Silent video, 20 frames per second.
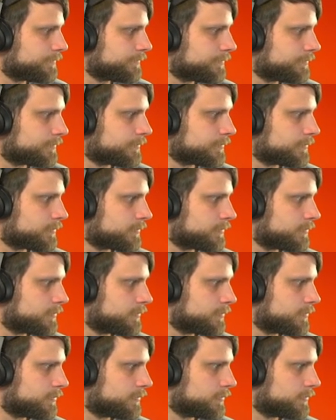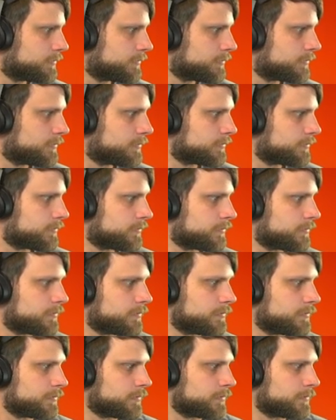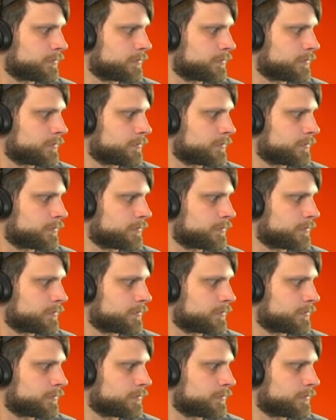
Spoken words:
(silence)